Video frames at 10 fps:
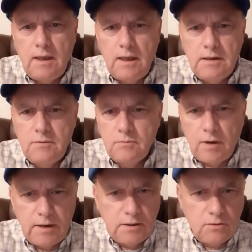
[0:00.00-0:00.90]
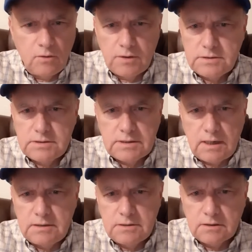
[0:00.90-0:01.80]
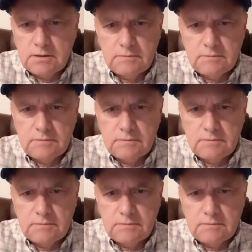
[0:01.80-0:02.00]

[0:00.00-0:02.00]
any writing courses that I took,